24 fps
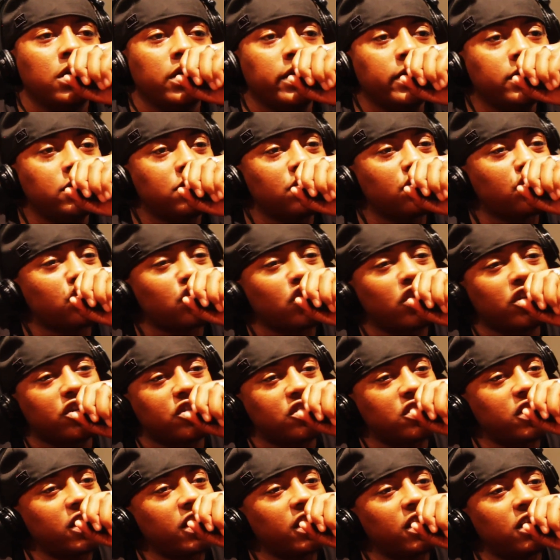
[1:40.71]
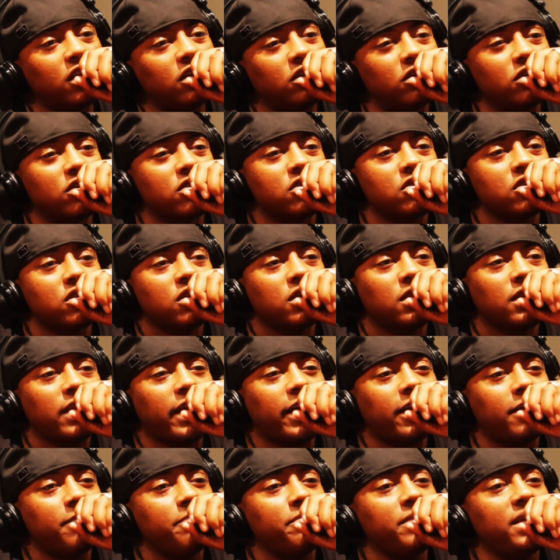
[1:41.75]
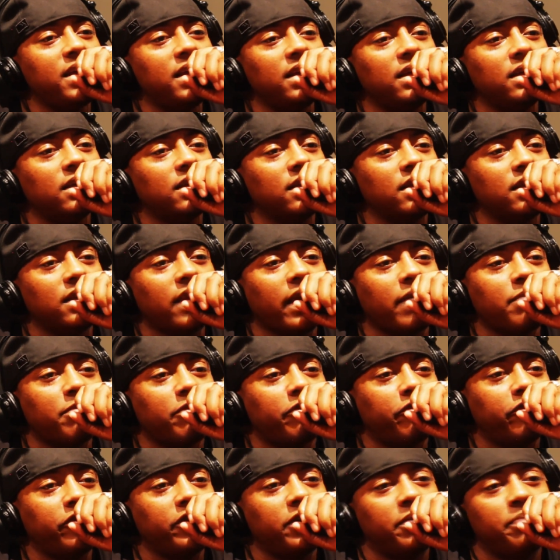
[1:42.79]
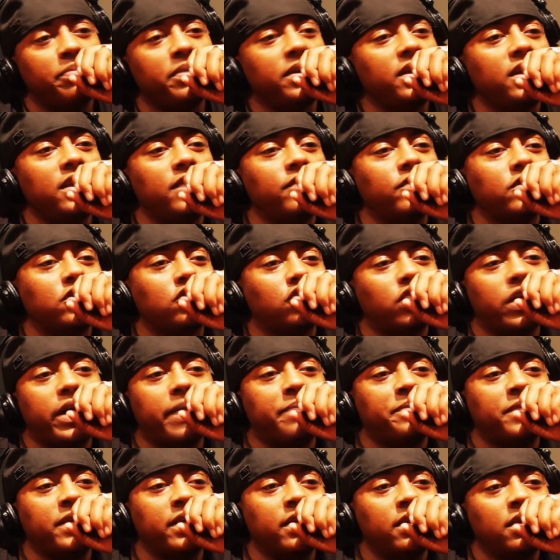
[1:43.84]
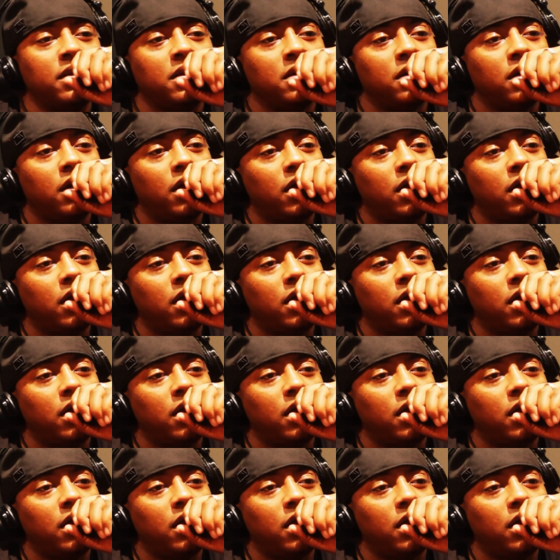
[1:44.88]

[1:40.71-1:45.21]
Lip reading: he just started singing hooks like immediately, like before the beat even dropped in.